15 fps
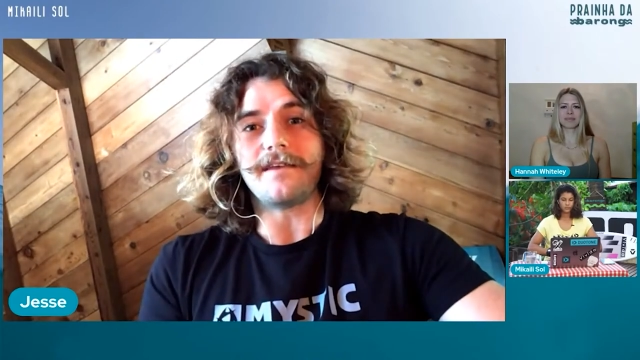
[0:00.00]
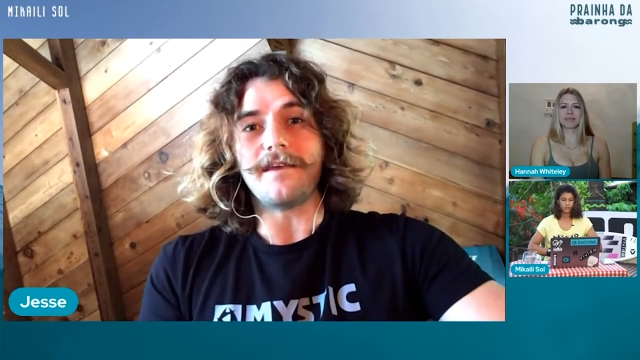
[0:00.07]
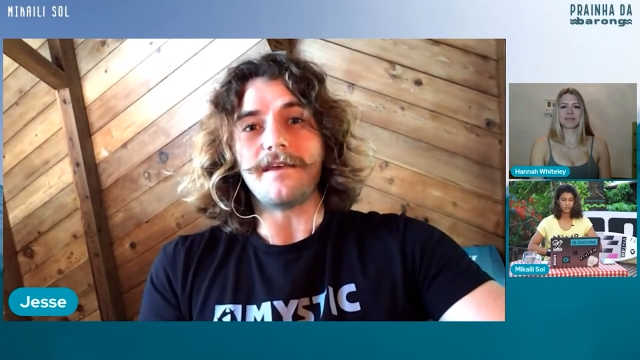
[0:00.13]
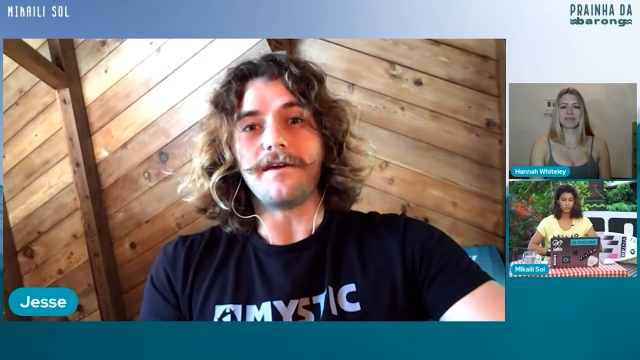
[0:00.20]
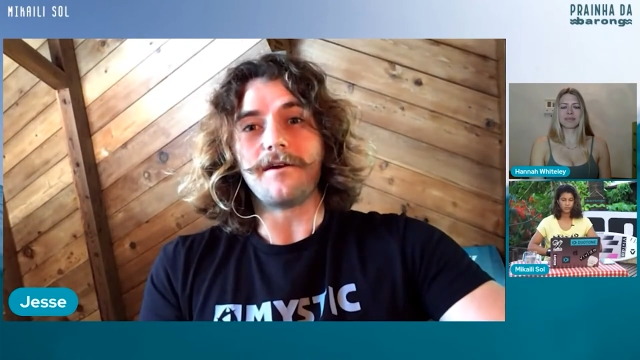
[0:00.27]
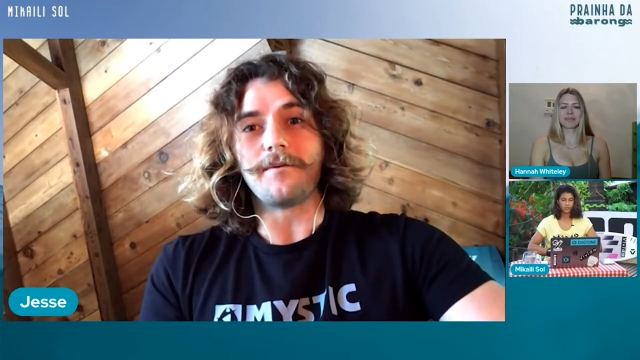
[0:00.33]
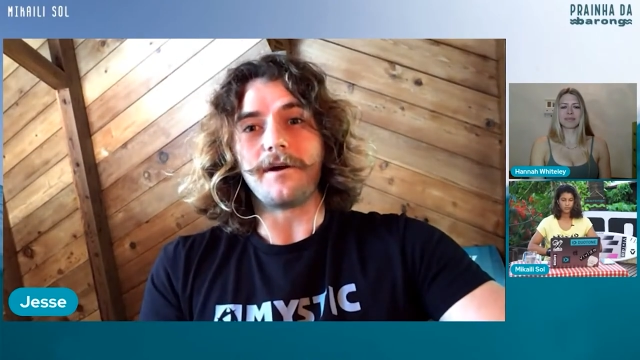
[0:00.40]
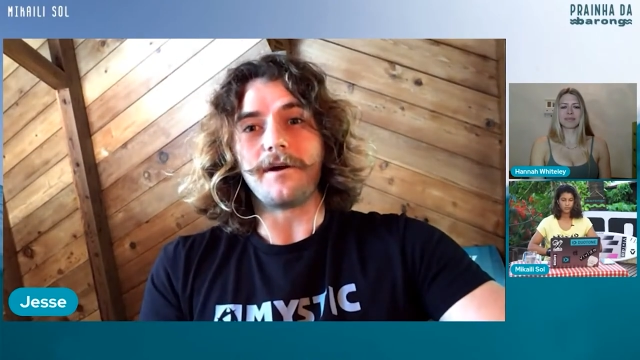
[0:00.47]
a
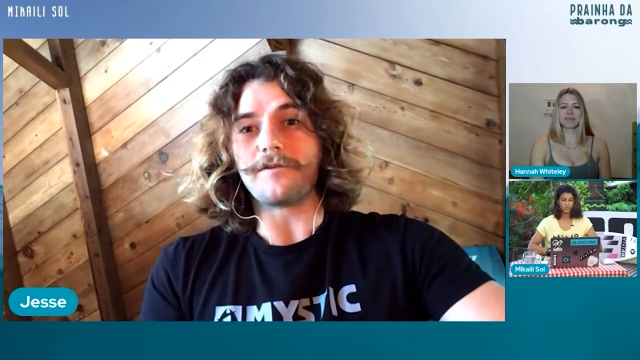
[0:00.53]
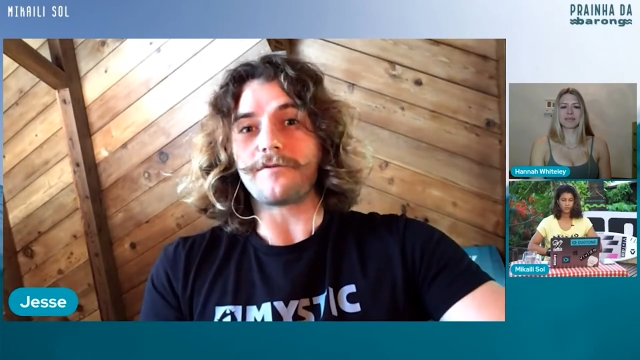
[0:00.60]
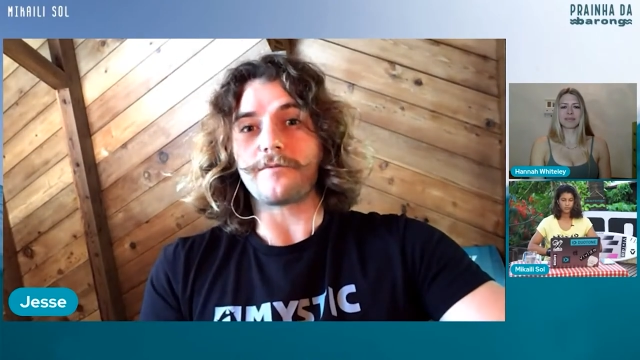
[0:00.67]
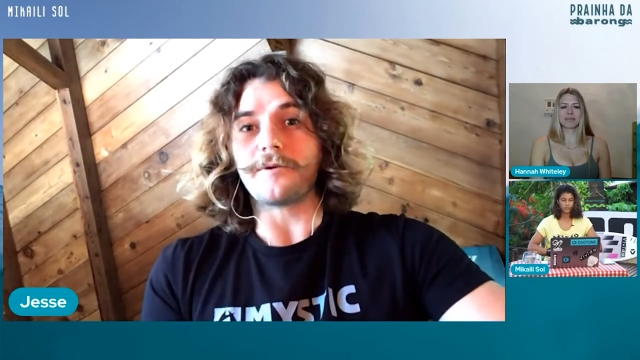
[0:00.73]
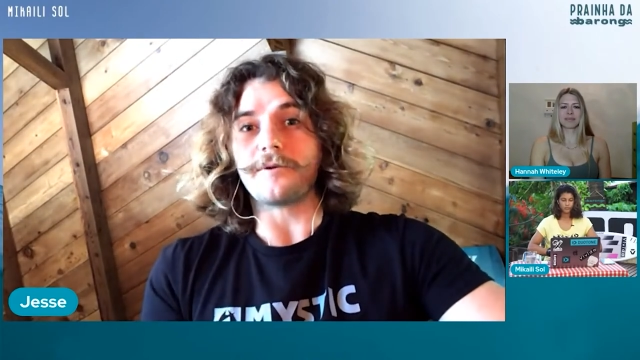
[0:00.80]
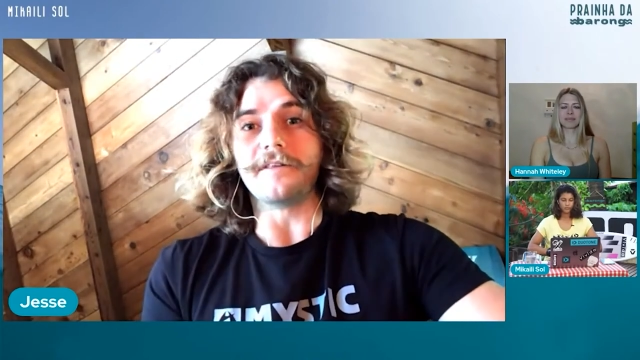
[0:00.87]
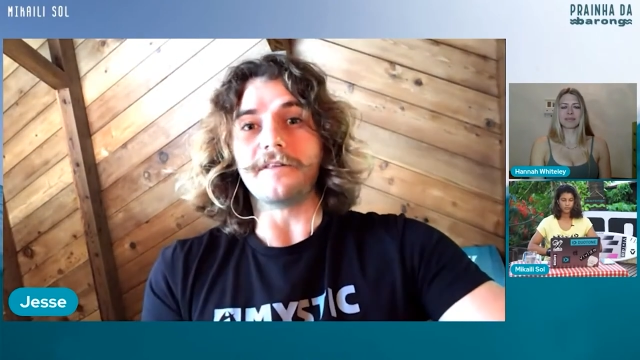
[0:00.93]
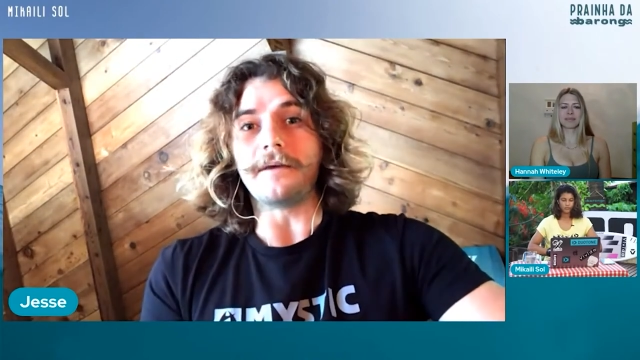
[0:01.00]
year where
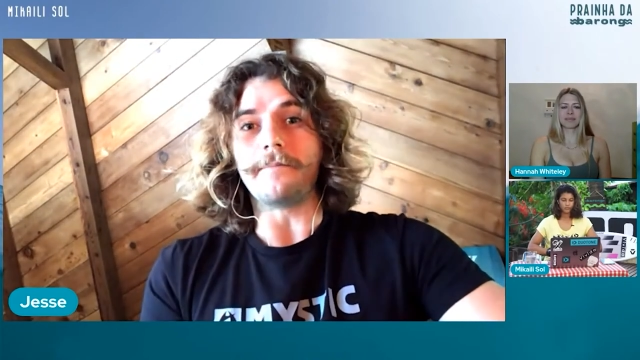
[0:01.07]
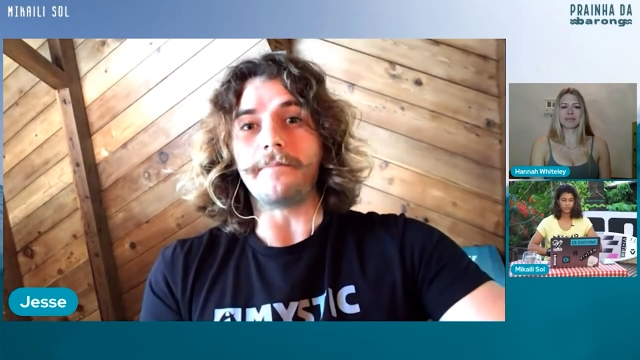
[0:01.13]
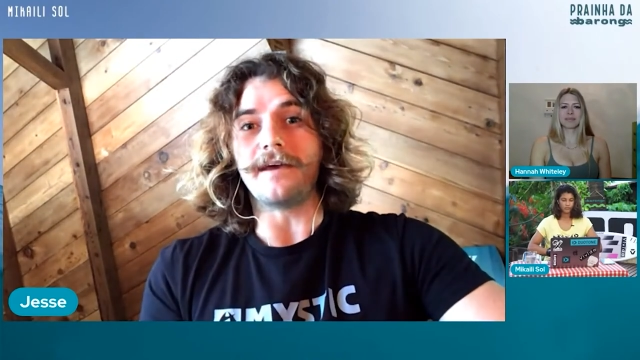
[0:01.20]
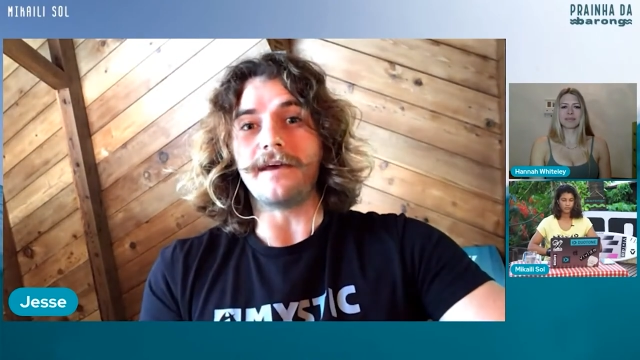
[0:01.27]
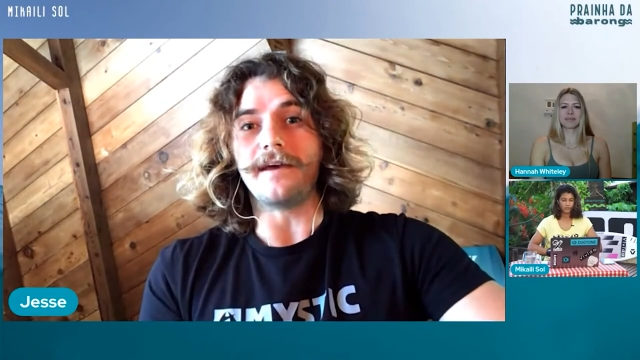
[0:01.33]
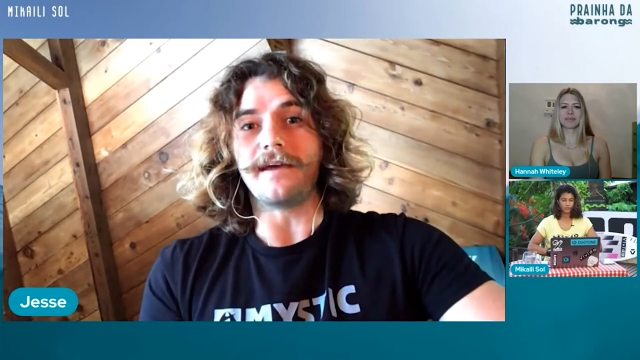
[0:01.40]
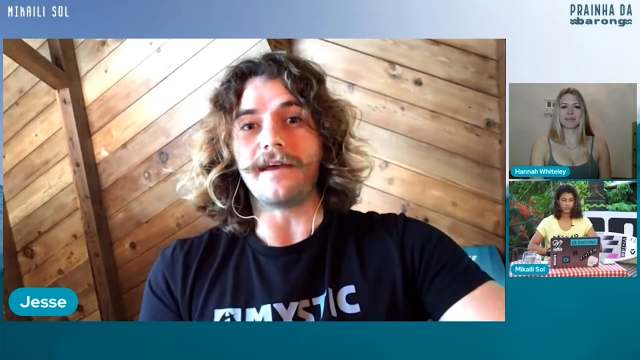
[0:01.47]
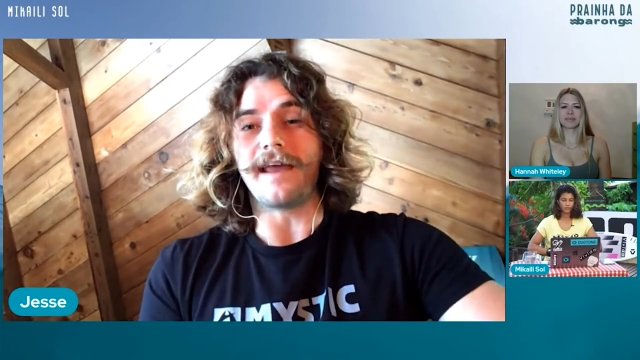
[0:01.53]
it's really
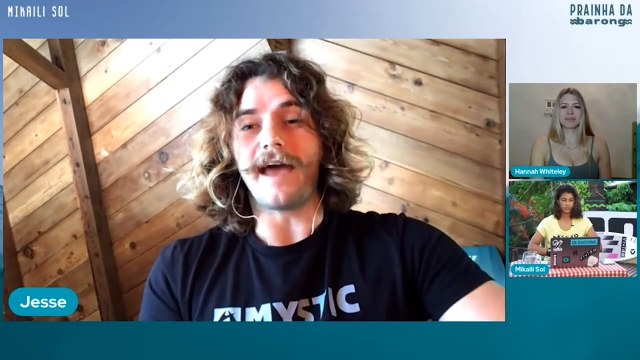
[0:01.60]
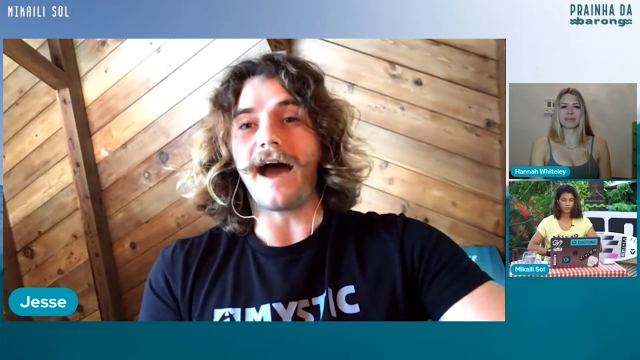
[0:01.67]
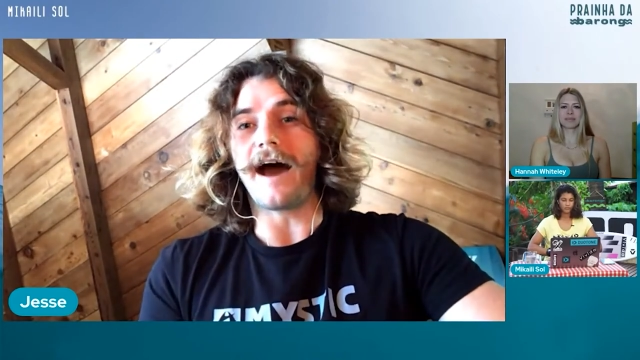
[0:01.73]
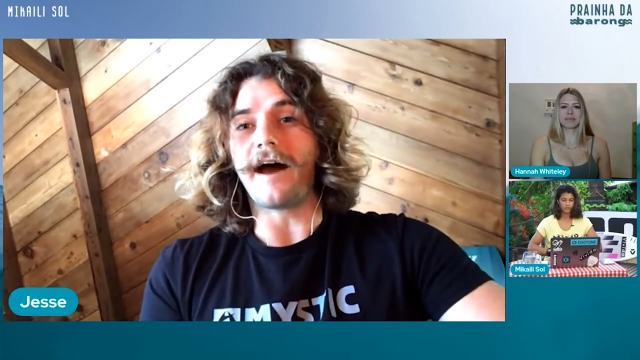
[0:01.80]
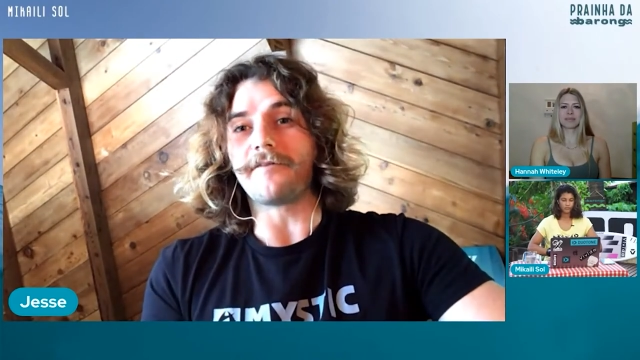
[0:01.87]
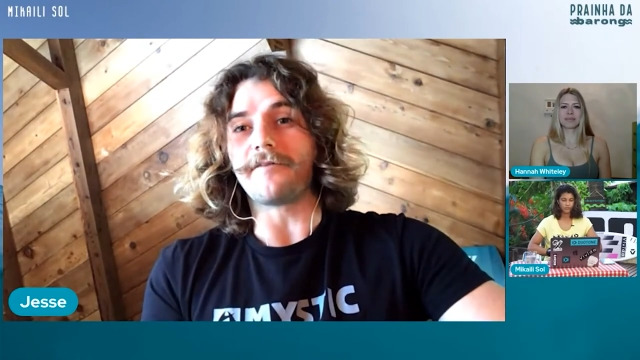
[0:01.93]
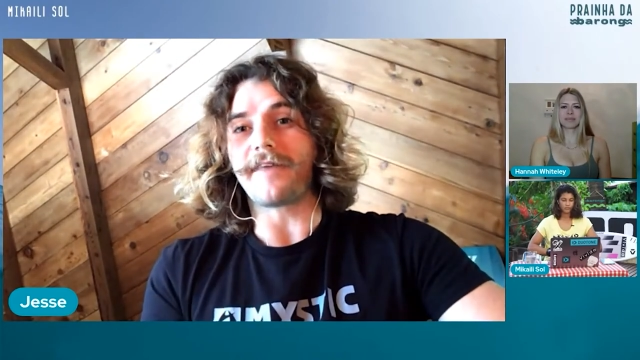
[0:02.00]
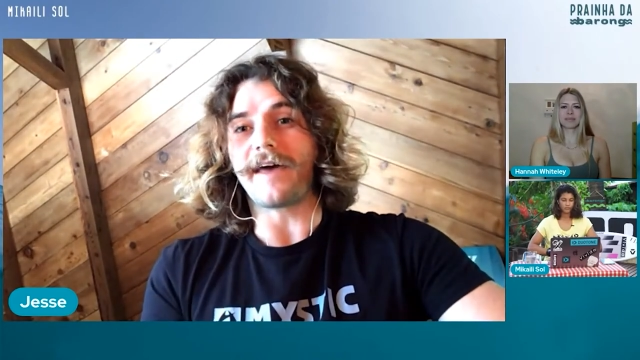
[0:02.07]
big and
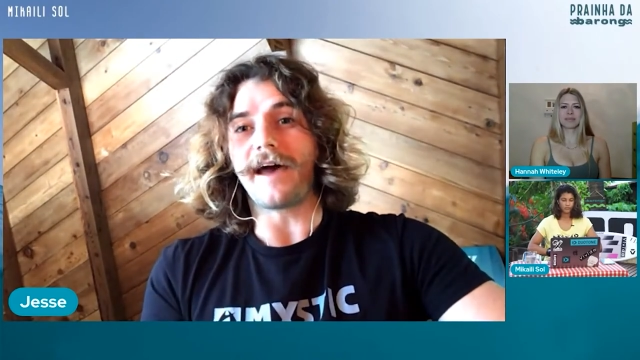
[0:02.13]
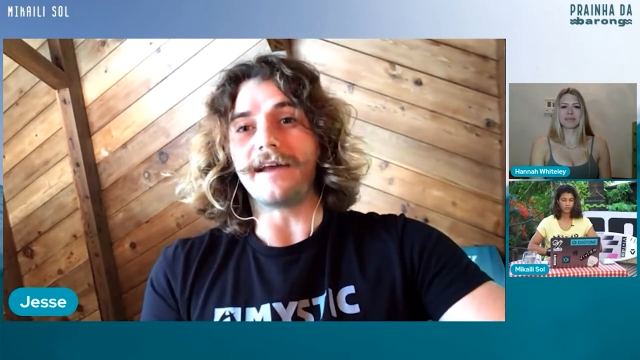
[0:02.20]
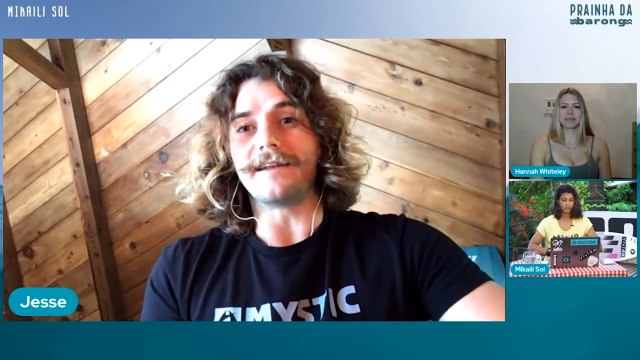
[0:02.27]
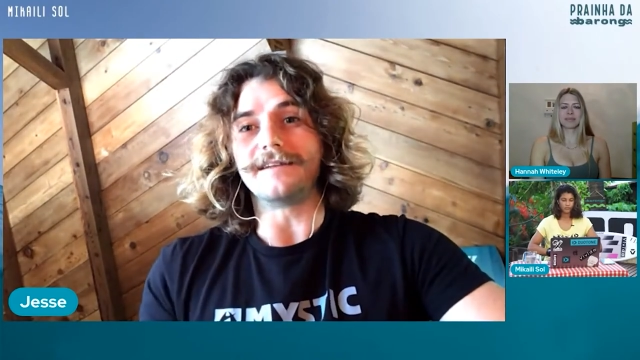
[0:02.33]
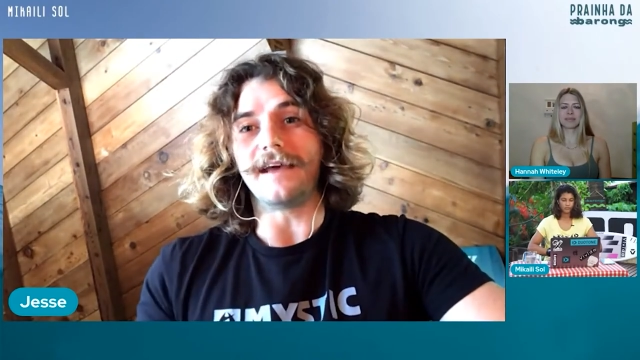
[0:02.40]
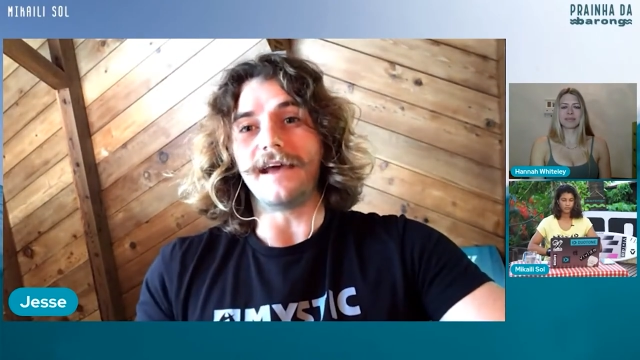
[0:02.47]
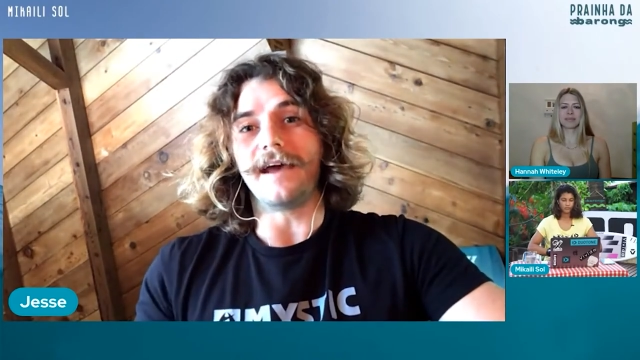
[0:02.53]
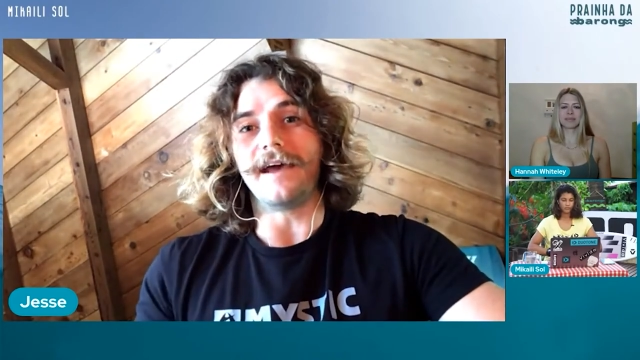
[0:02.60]
out of
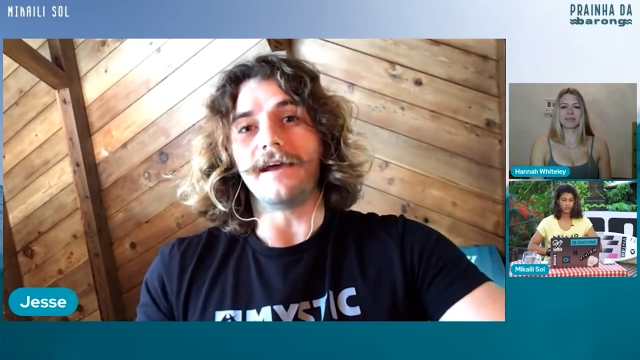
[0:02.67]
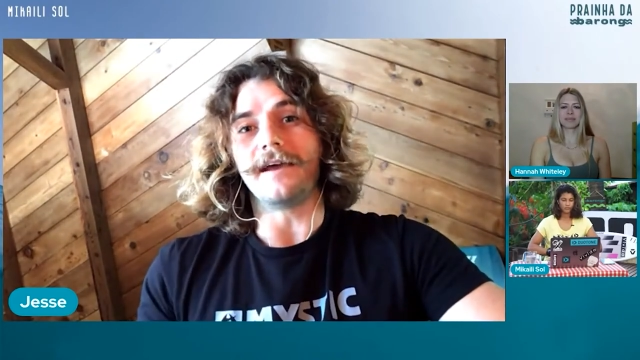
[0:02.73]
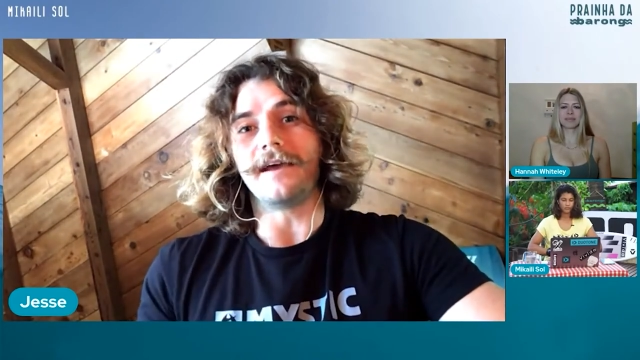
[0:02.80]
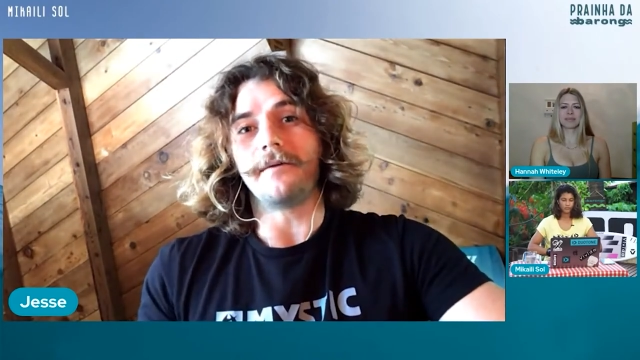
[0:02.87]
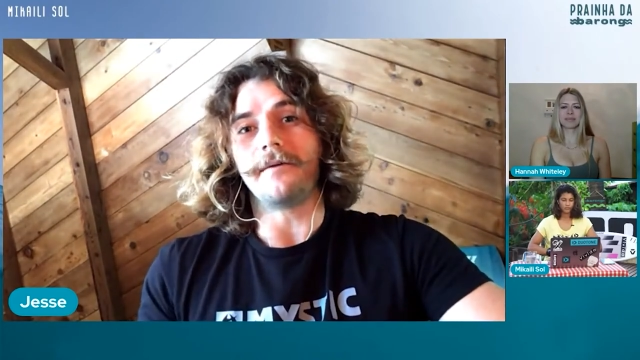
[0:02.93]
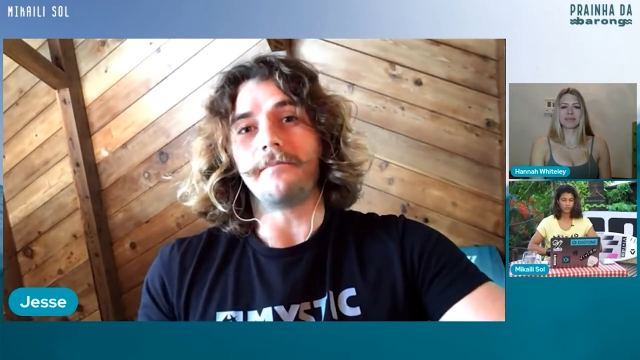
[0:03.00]
that day